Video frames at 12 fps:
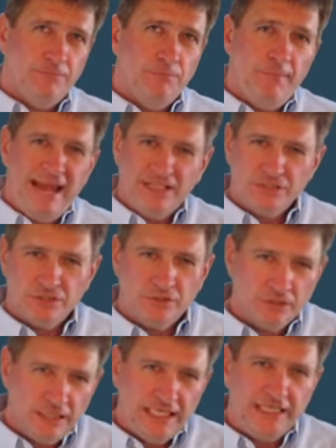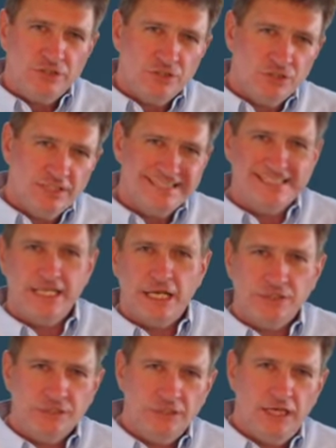Master each
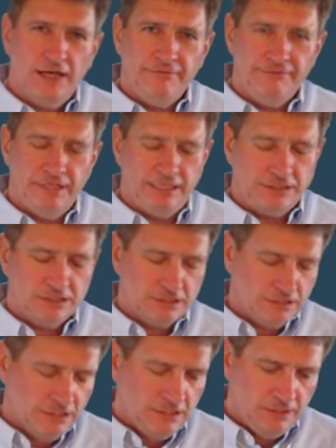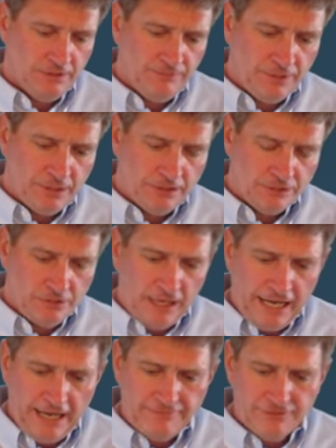section of this, because you
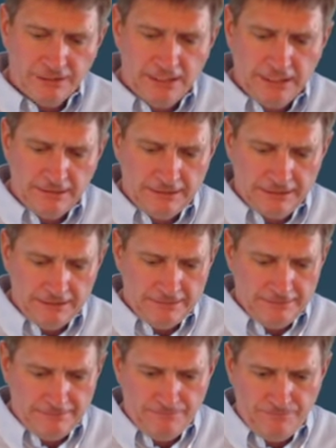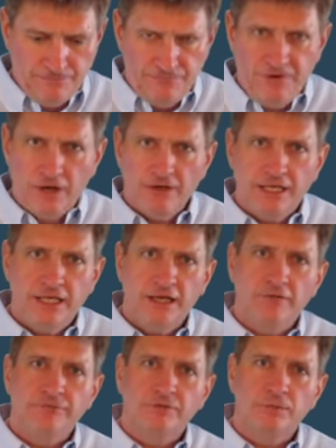have to get very
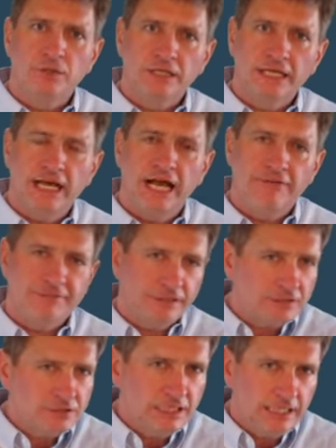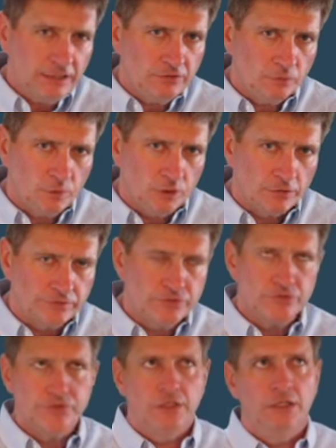comfortable and confident saying the
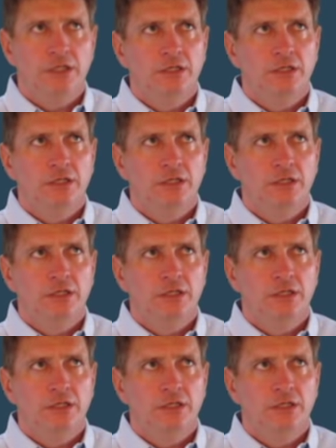words.